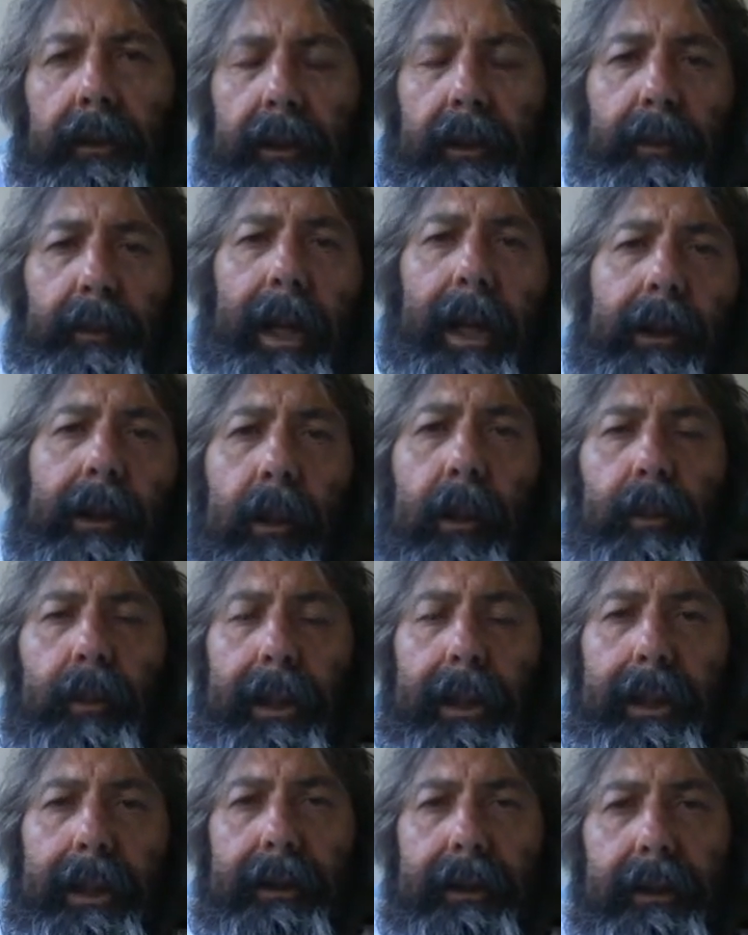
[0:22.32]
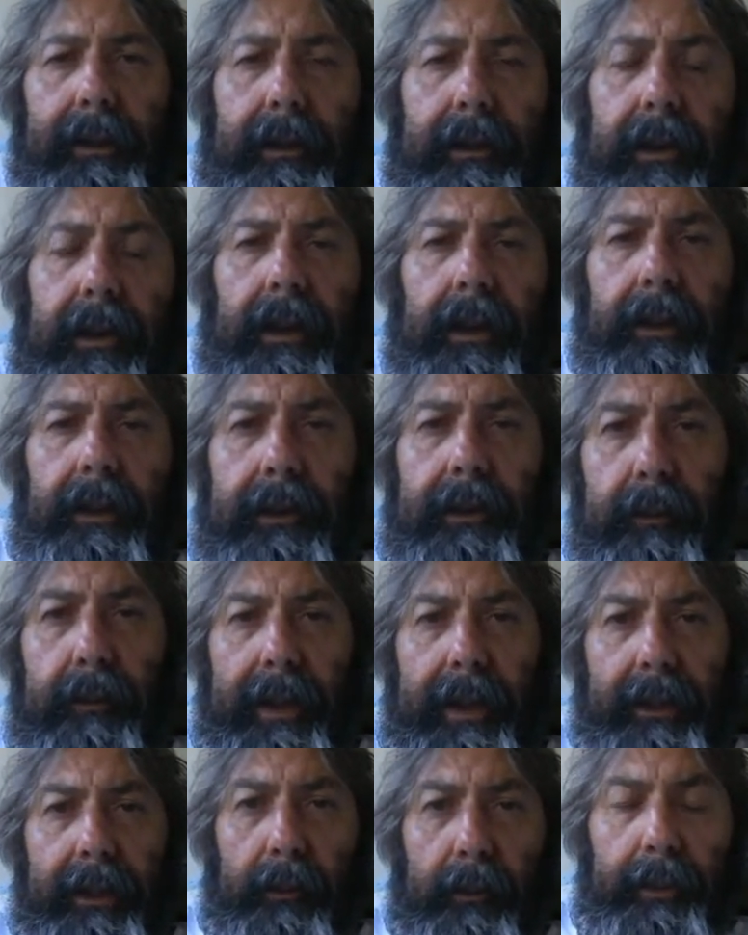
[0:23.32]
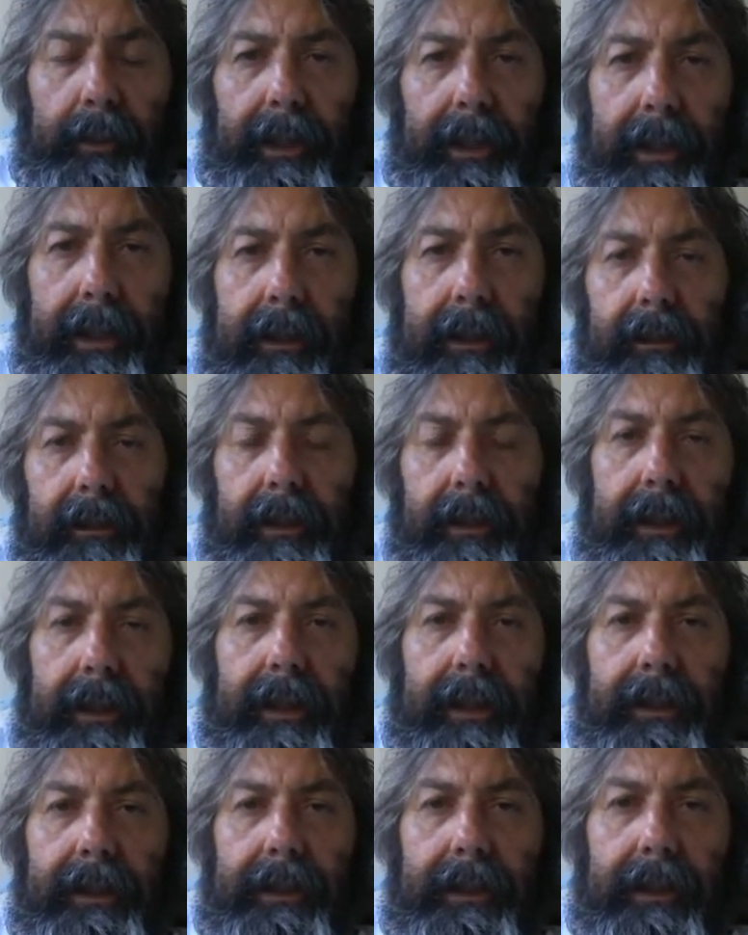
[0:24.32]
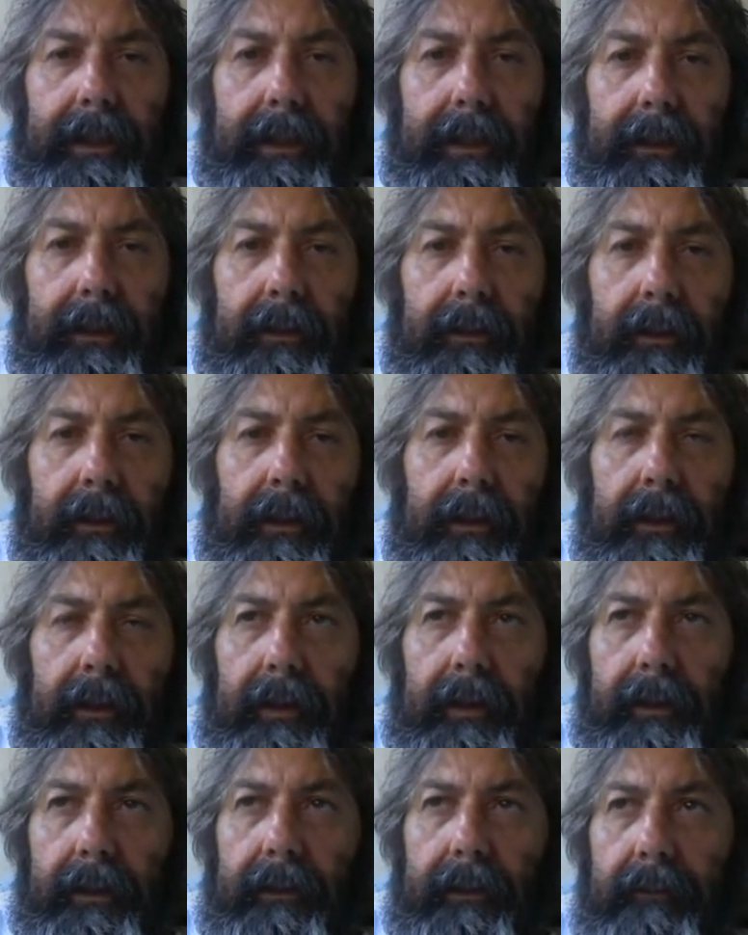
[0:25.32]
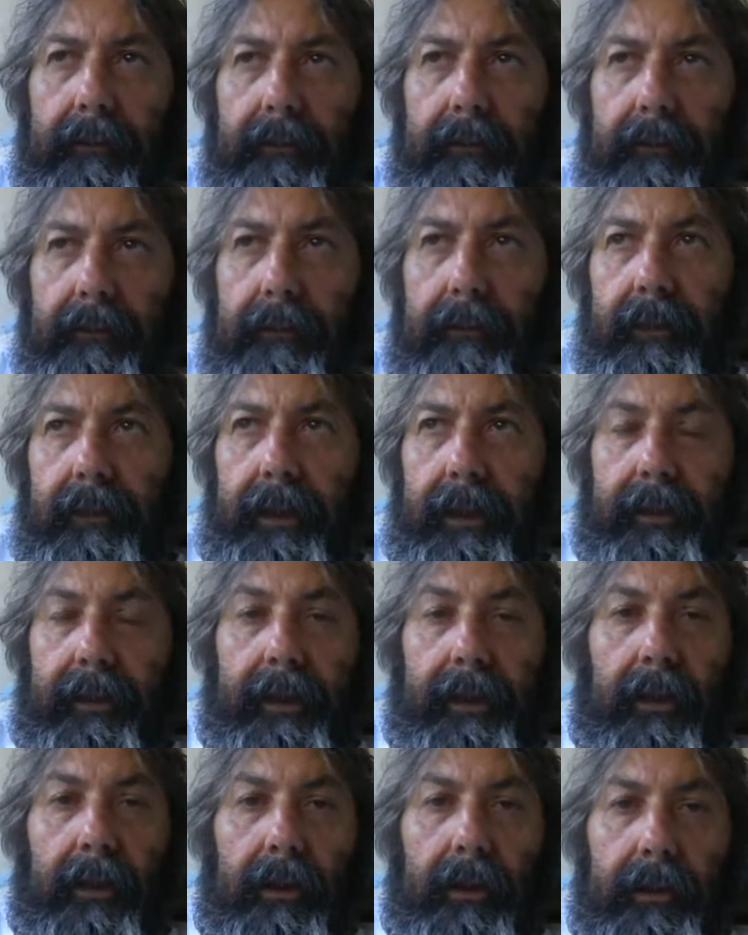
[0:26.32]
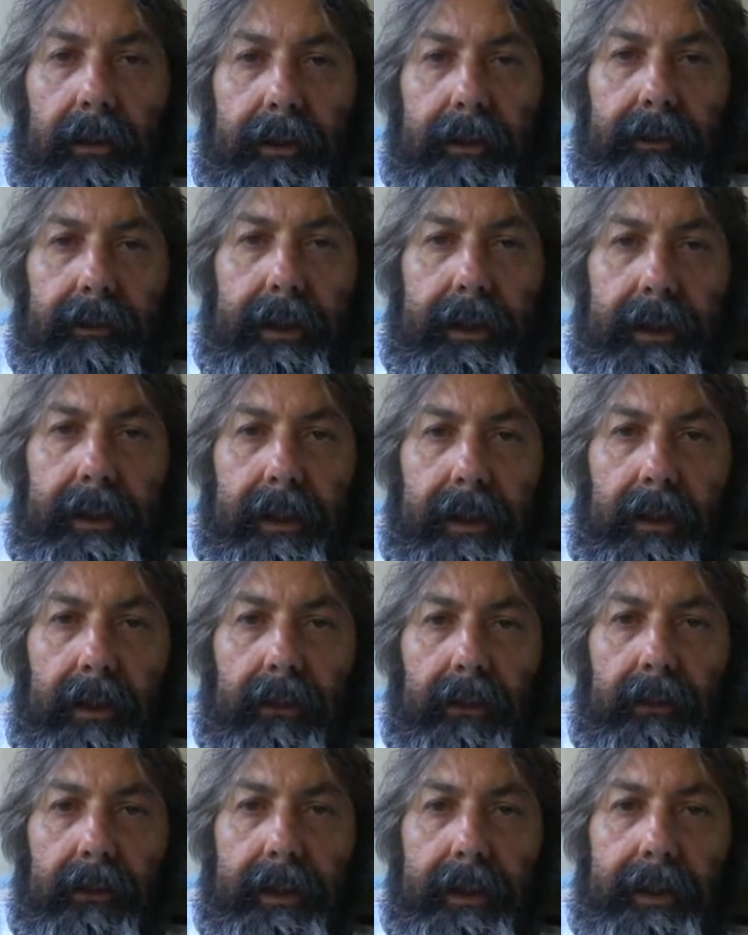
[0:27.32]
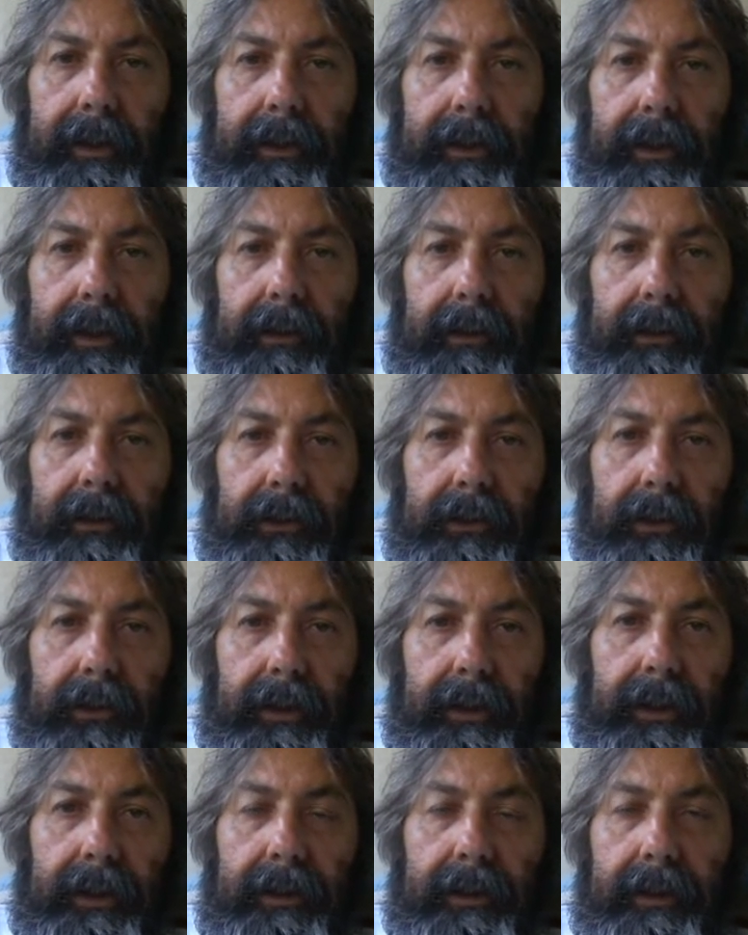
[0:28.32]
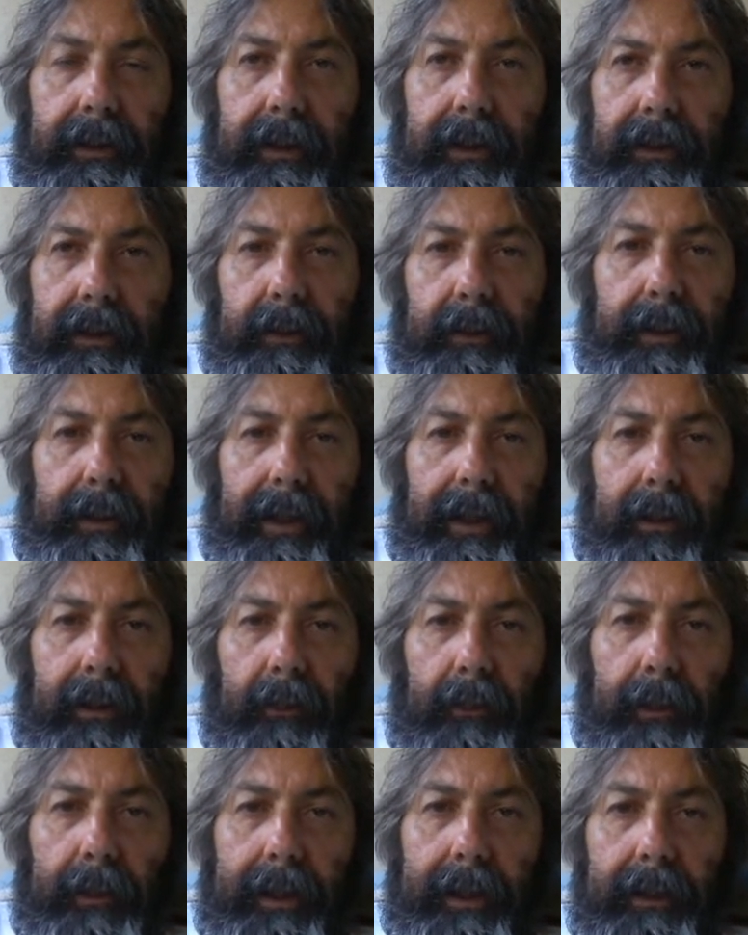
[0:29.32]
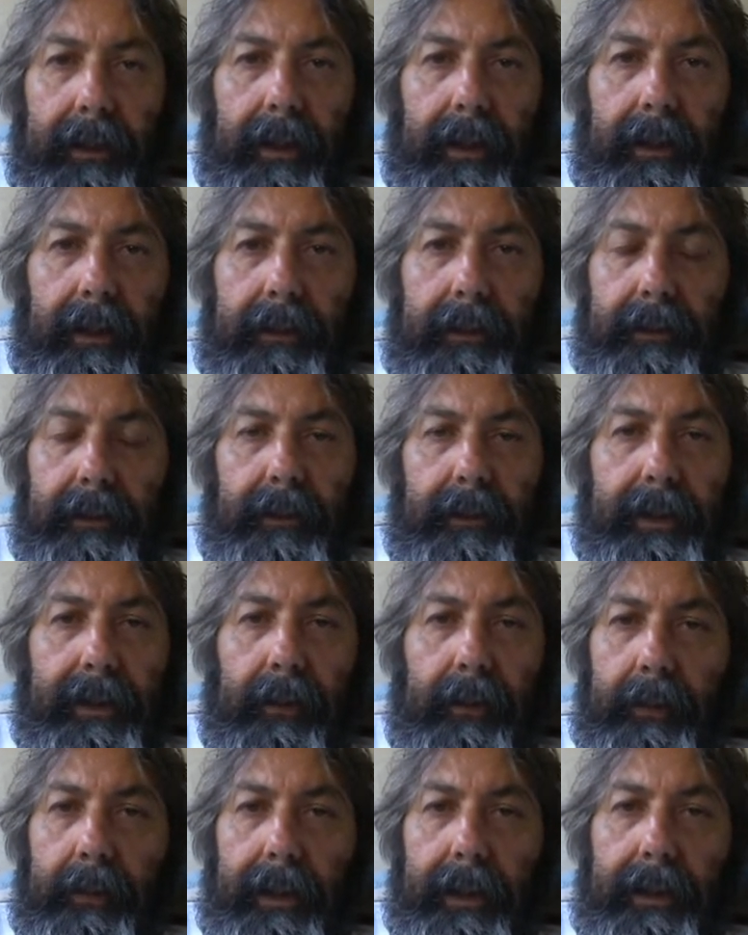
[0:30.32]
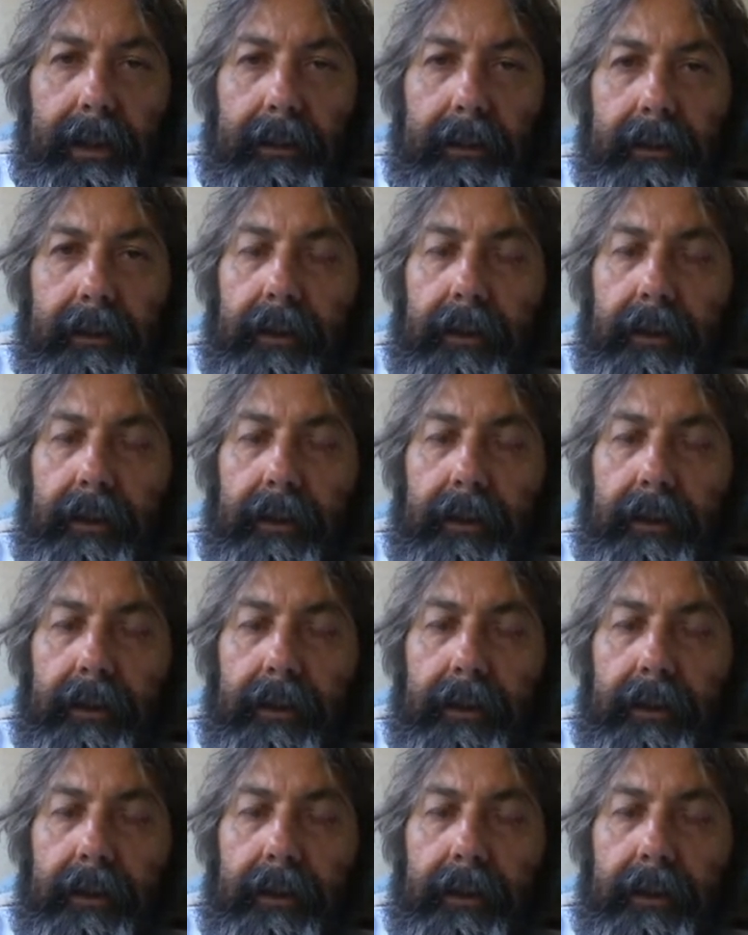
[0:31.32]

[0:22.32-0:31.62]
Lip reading: tobacco plant is not a tomato plant like I seen on Larry Hall's video. He says treat the tobacco plant like a tomato plant.